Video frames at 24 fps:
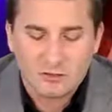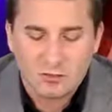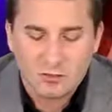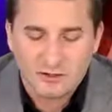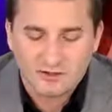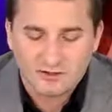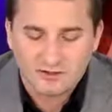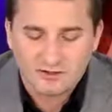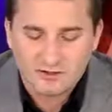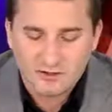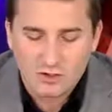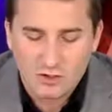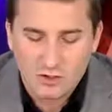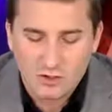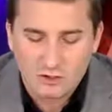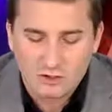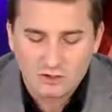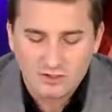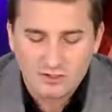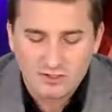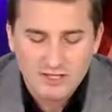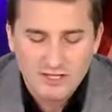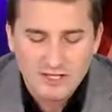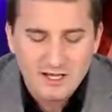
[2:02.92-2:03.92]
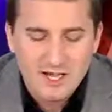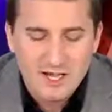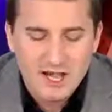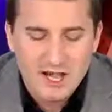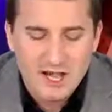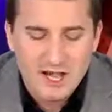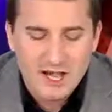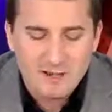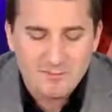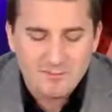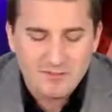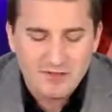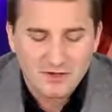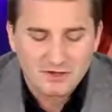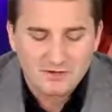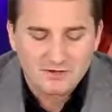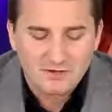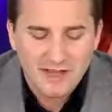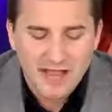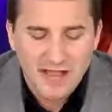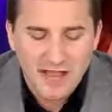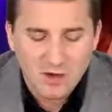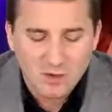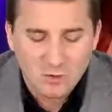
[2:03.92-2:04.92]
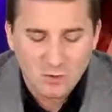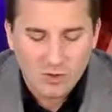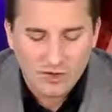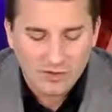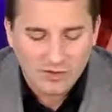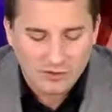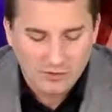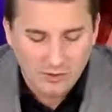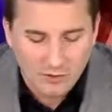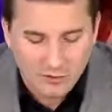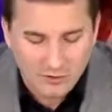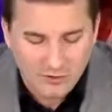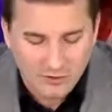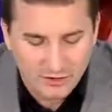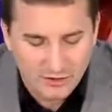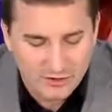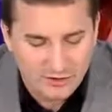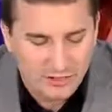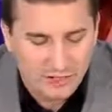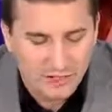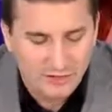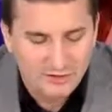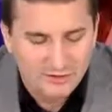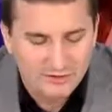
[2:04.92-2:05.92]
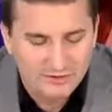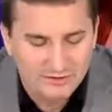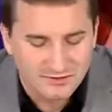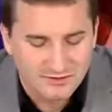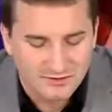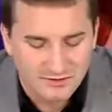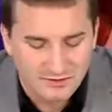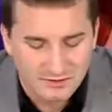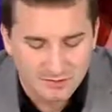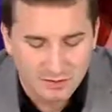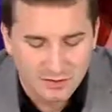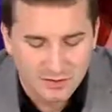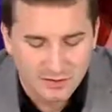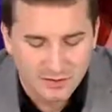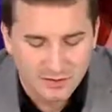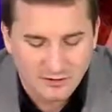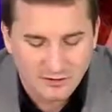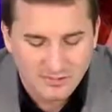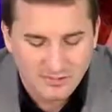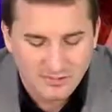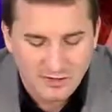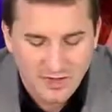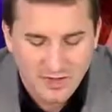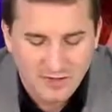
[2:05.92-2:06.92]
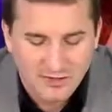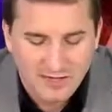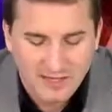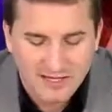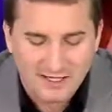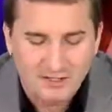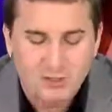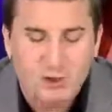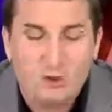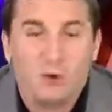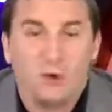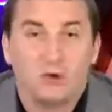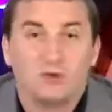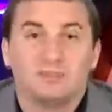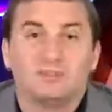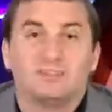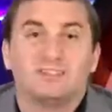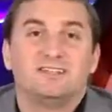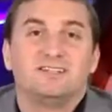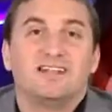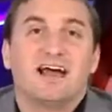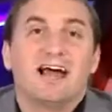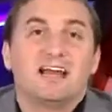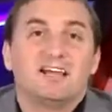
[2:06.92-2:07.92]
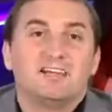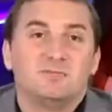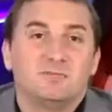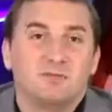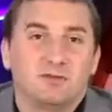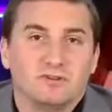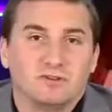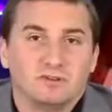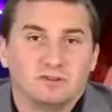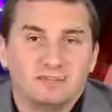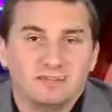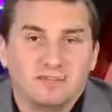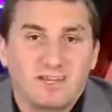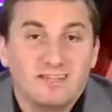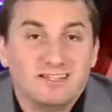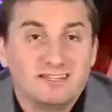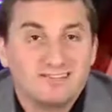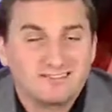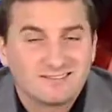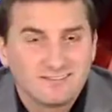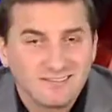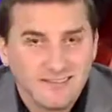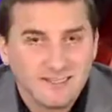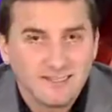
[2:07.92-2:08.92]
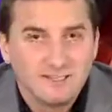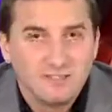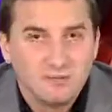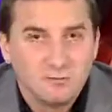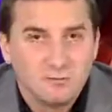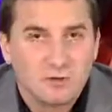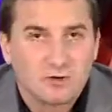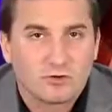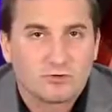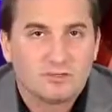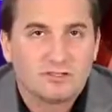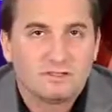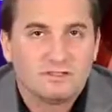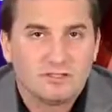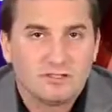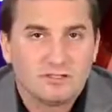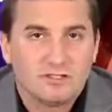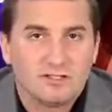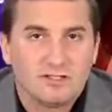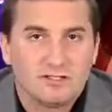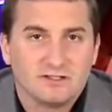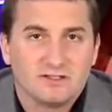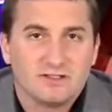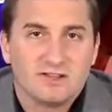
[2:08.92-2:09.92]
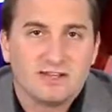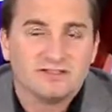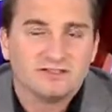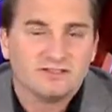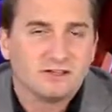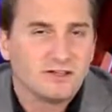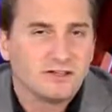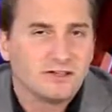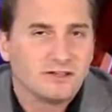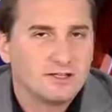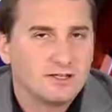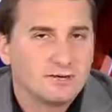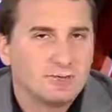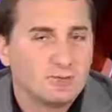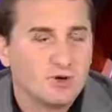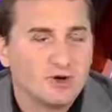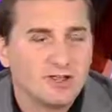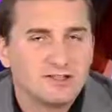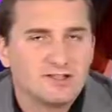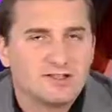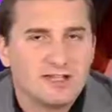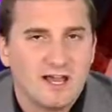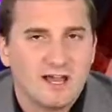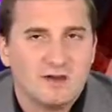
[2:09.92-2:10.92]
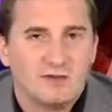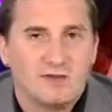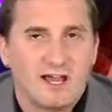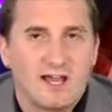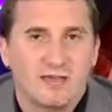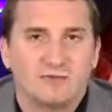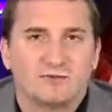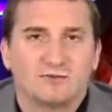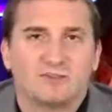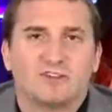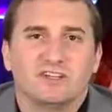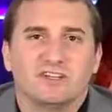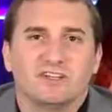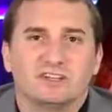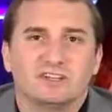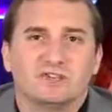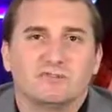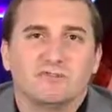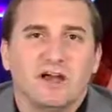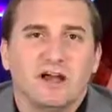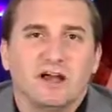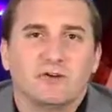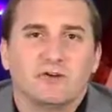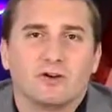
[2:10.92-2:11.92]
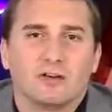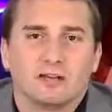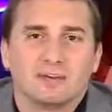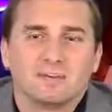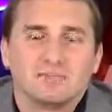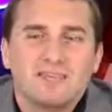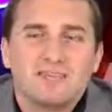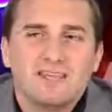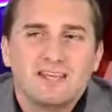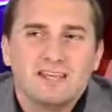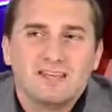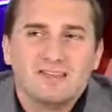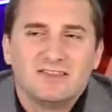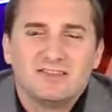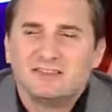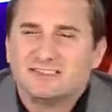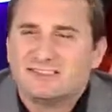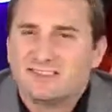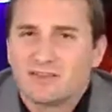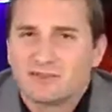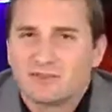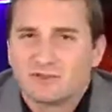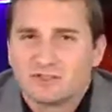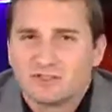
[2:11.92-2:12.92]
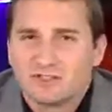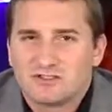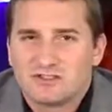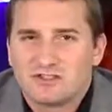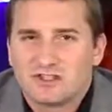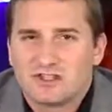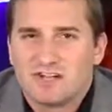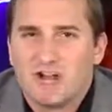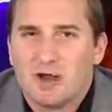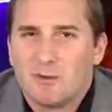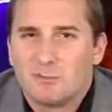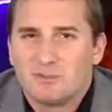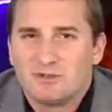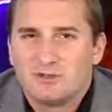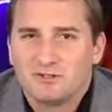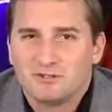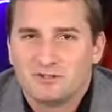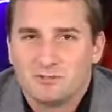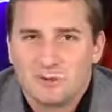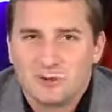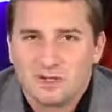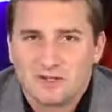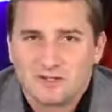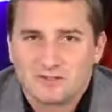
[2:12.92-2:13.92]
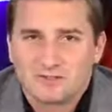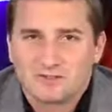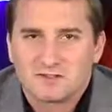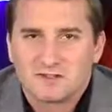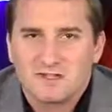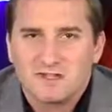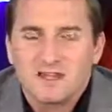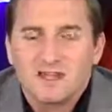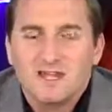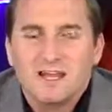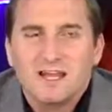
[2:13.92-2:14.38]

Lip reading: was sold, there's now one called the Lulz Liberator that can hold 9 bullets and is slightly more resilient, less likely to break down after each firing. This is after just a couple of weeks.